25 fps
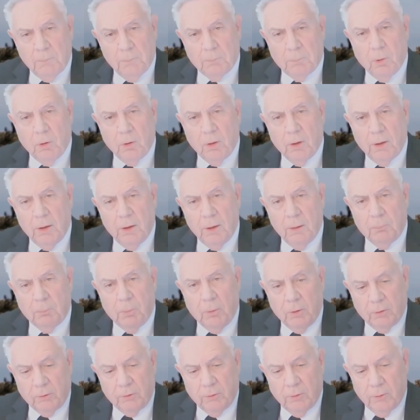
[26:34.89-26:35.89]
Put He
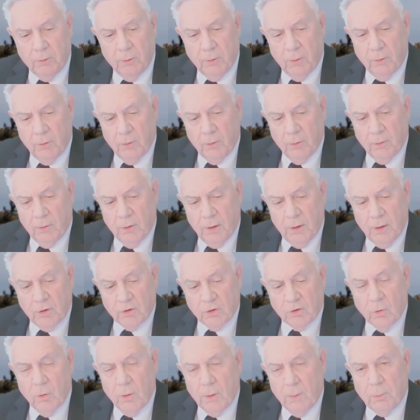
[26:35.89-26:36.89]
put uh, He's
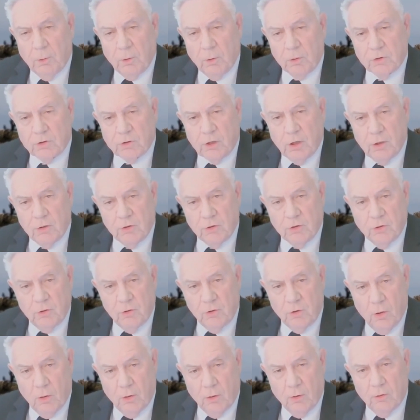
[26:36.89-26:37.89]
going to put sons and
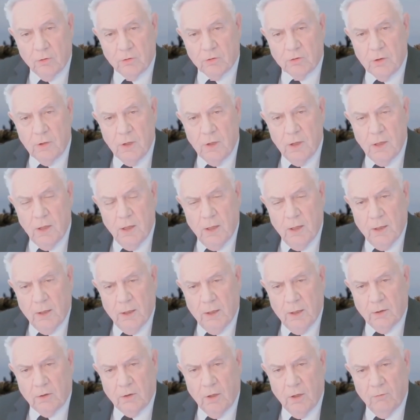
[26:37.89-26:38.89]
daughters in
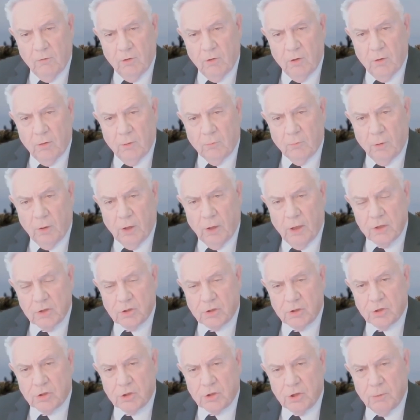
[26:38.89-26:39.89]
a covenant
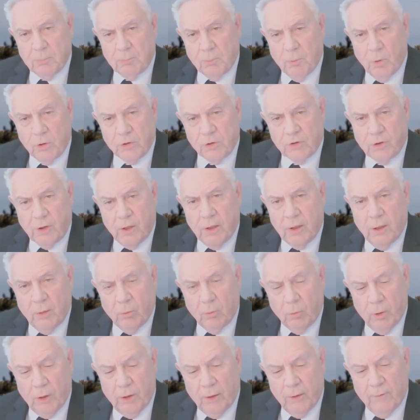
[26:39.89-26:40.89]
relationship, which they
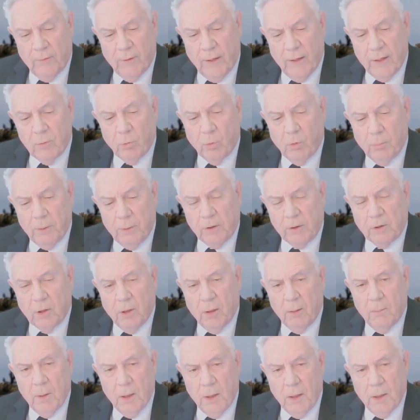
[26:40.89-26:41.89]
they will
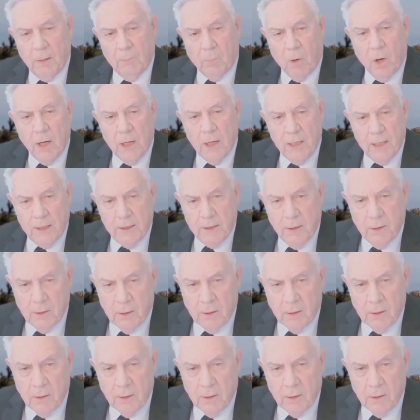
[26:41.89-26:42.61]
become a bride.